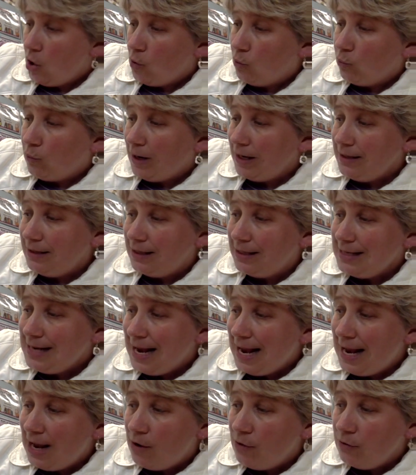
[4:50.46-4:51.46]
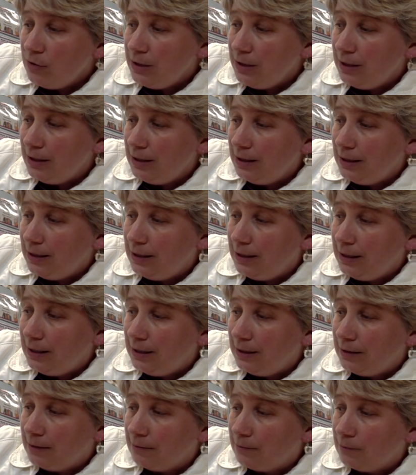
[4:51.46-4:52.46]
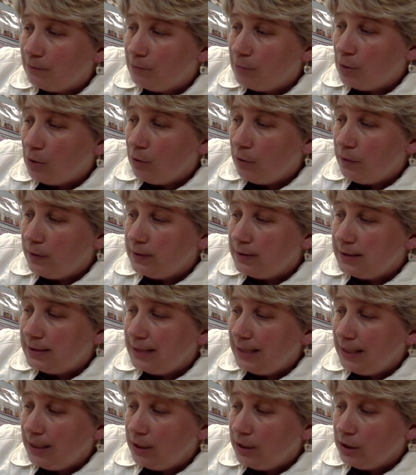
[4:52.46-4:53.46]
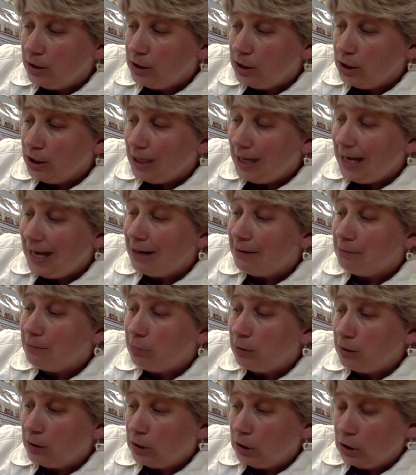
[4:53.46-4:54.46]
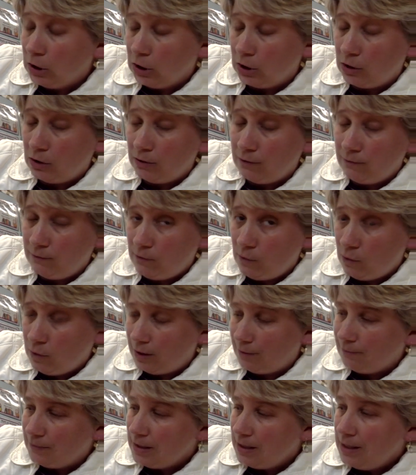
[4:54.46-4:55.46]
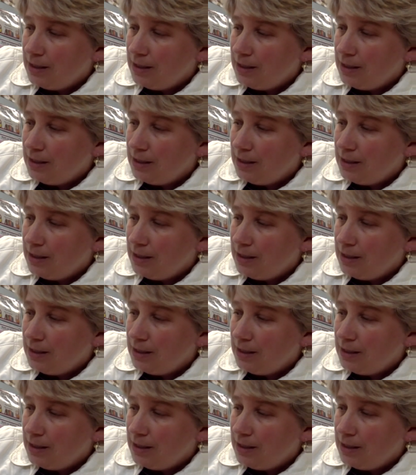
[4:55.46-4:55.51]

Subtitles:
Write the noun in both singular and plural form.